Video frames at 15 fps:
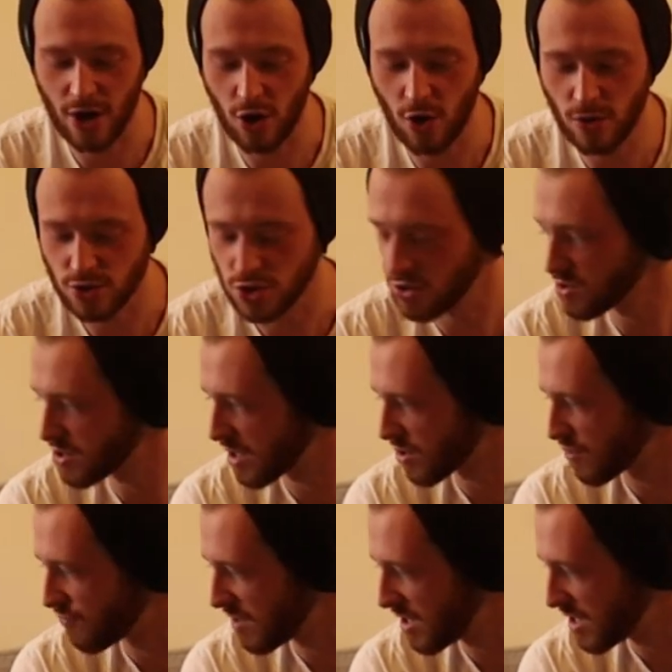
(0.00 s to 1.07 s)
I always use like
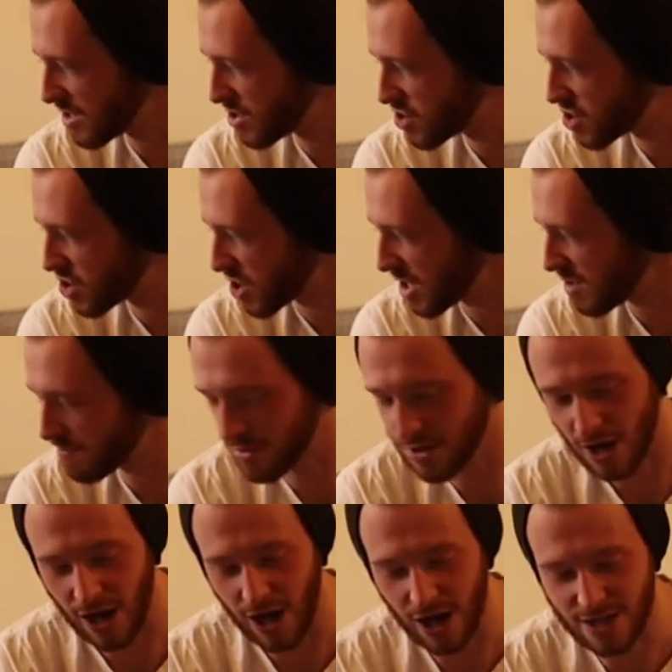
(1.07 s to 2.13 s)
the really cheap
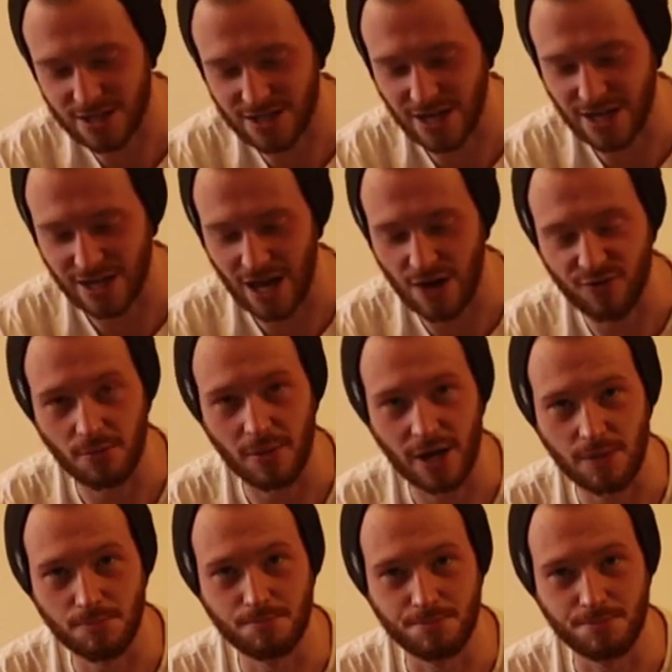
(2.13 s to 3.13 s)
cards that you get from like